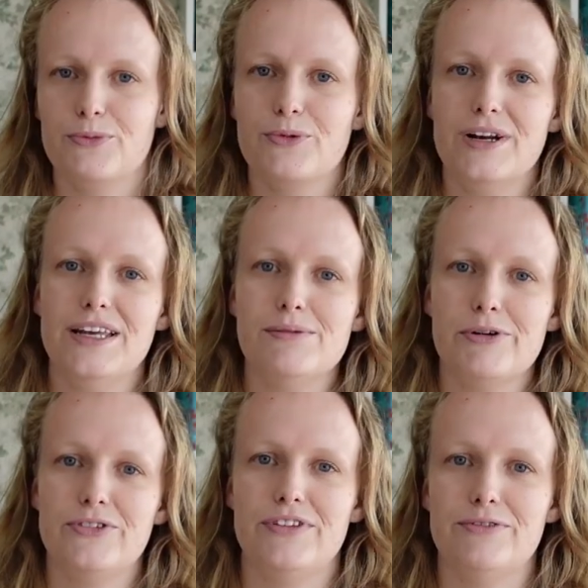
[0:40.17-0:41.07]
Really the
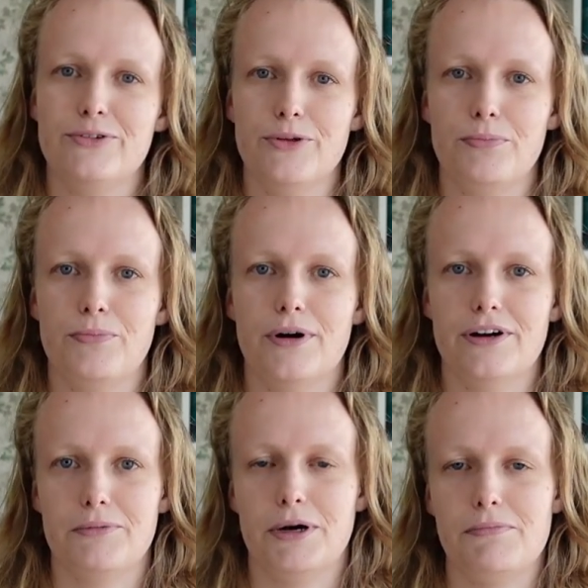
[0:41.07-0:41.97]
most difficult
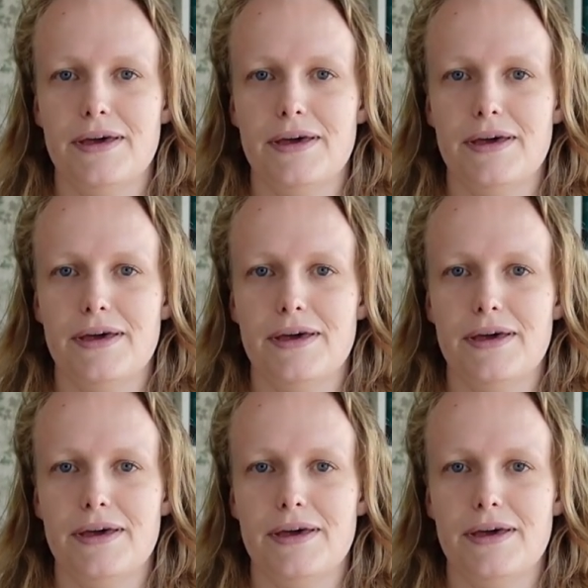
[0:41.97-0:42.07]
part about